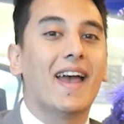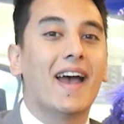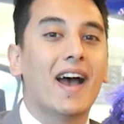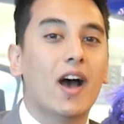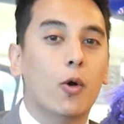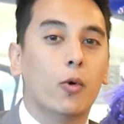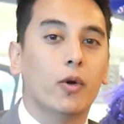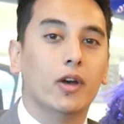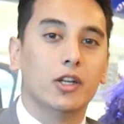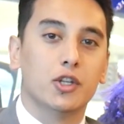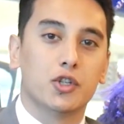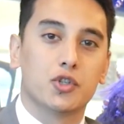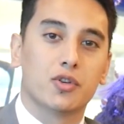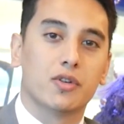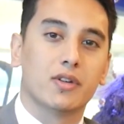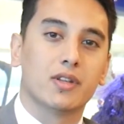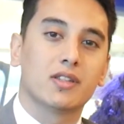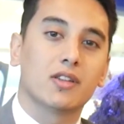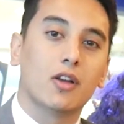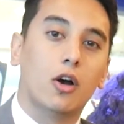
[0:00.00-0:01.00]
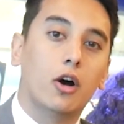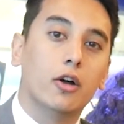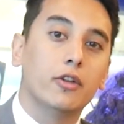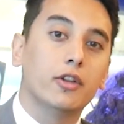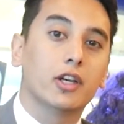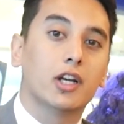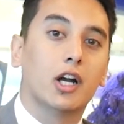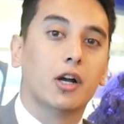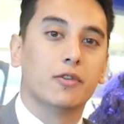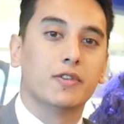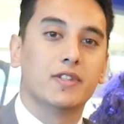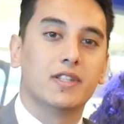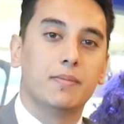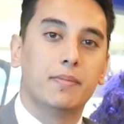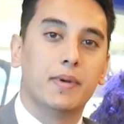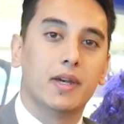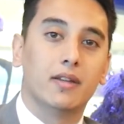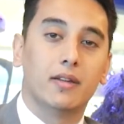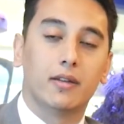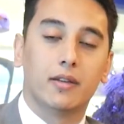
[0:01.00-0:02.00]
out interest on the currency
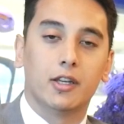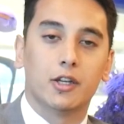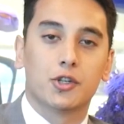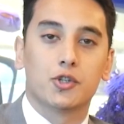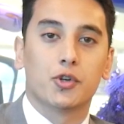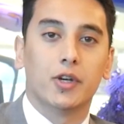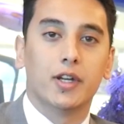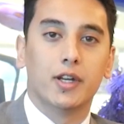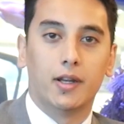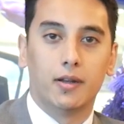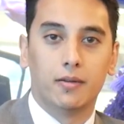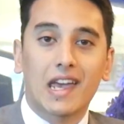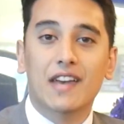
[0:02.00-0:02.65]
pair that they are trading.